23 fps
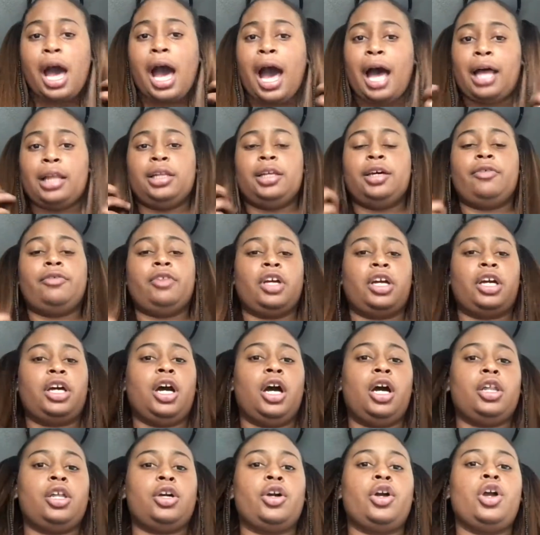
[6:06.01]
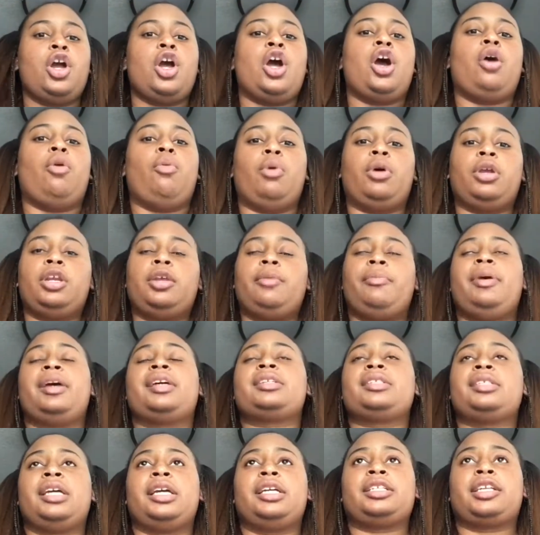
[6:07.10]
I love the color. One of the
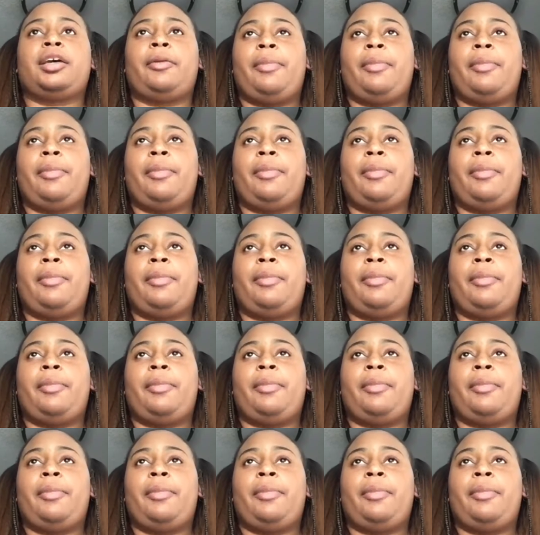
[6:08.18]
best things